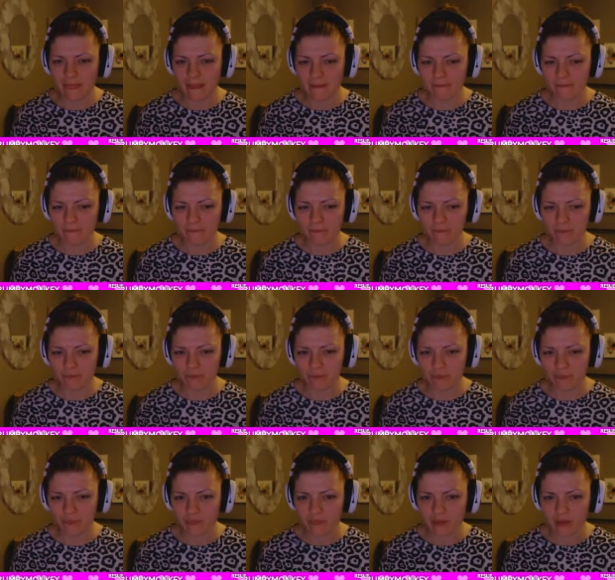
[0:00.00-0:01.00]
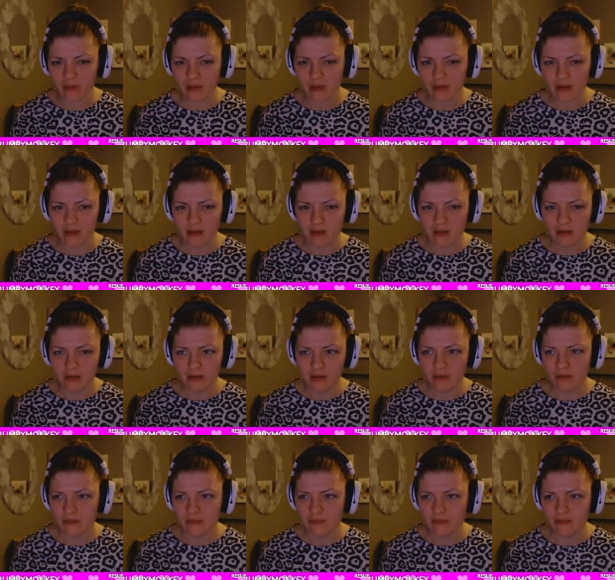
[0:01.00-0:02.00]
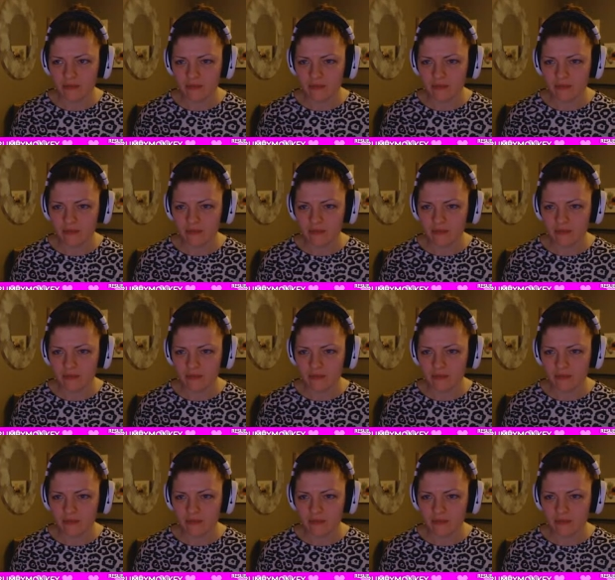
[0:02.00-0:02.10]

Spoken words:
(silence)